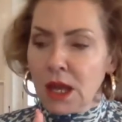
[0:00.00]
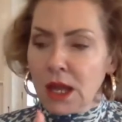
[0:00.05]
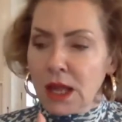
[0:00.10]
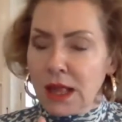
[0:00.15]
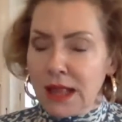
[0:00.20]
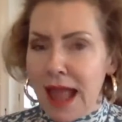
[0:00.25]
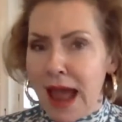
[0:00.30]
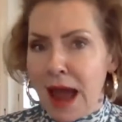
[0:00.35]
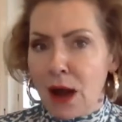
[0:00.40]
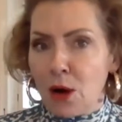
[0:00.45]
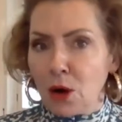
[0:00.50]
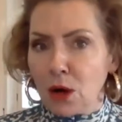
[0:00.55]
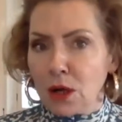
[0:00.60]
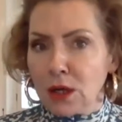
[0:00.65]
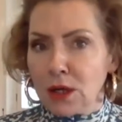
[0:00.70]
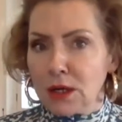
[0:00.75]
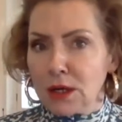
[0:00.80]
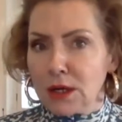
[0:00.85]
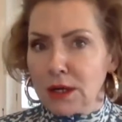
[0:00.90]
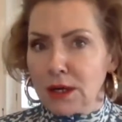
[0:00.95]
Now,
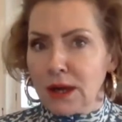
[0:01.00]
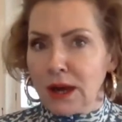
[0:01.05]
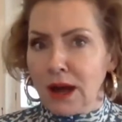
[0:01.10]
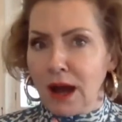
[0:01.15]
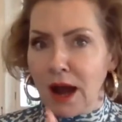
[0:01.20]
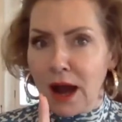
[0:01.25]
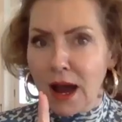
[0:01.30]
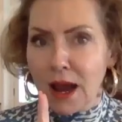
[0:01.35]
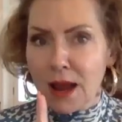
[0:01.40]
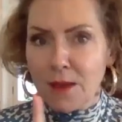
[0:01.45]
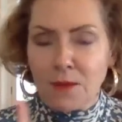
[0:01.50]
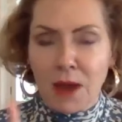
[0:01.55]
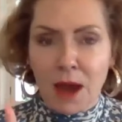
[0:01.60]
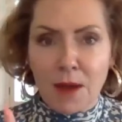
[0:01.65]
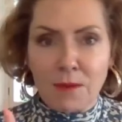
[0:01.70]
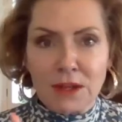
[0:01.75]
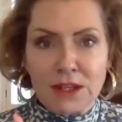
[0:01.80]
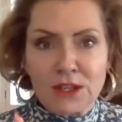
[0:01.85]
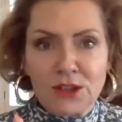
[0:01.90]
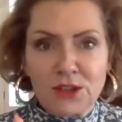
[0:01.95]
I am
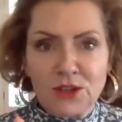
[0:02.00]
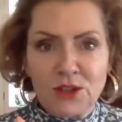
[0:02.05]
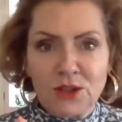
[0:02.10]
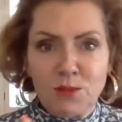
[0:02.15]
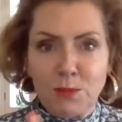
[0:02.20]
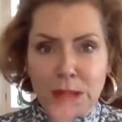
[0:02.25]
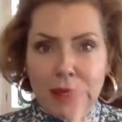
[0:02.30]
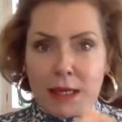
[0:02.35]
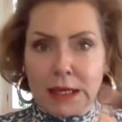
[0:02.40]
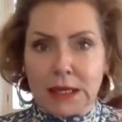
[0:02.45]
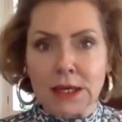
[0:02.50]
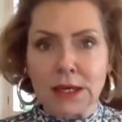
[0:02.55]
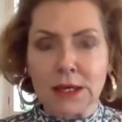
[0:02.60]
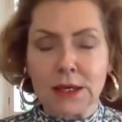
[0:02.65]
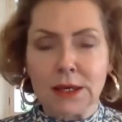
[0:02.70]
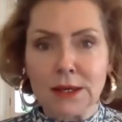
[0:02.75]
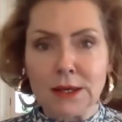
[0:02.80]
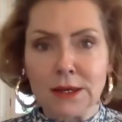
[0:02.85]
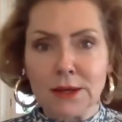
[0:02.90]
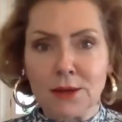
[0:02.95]
coming to speak
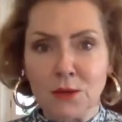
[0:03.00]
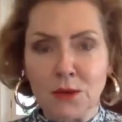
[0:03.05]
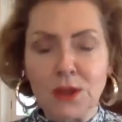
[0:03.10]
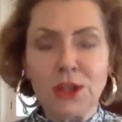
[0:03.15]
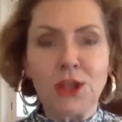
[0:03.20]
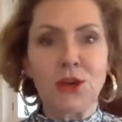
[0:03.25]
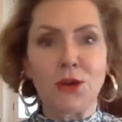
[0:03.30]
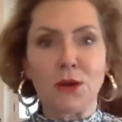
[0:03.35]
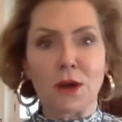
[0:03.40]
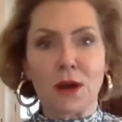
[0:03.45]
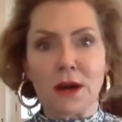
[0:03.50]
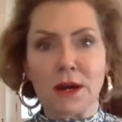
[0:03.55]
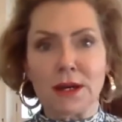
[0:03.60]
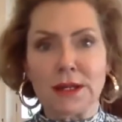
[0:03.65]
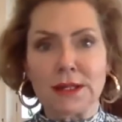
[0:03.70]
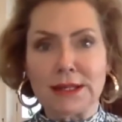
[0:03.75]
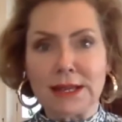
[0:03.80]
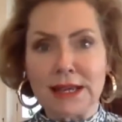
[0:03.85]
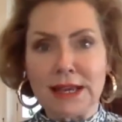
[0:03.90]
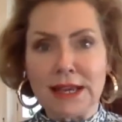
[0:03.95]
with you
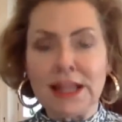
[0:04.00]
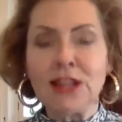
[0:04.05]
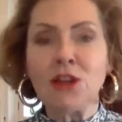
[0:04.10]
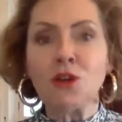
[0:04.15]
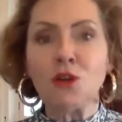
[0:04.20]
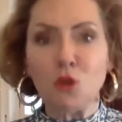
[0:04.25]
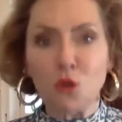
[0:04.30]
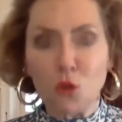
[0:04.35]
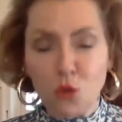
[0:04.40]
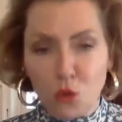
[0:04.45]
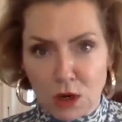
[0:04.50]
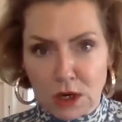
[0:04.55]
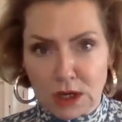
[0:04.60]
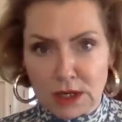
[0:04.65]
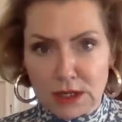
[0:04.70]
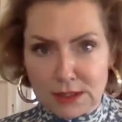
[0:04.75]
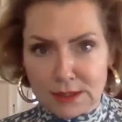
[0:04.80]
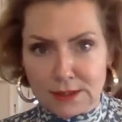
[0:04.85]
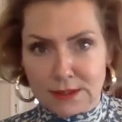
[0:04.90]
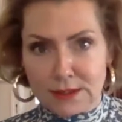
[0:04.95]
guys in
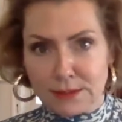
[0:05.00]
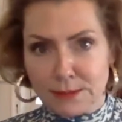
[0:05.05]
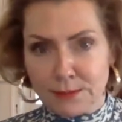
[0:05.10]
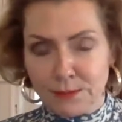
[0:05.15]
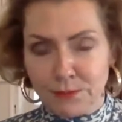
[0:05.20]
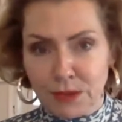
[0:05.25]
August.